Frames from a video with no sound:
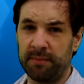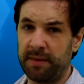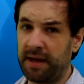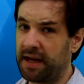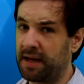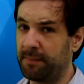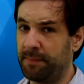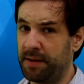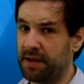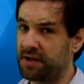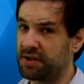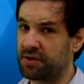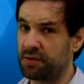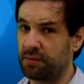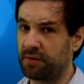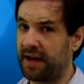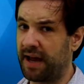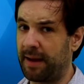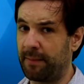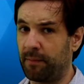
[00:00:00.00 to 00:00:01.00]
megapixel
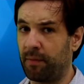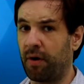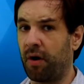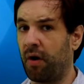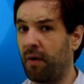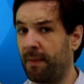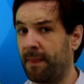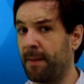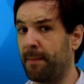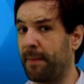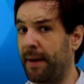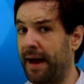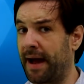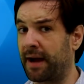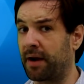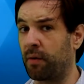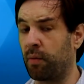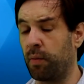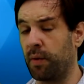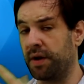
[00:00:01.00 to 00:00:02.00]
camera on the back,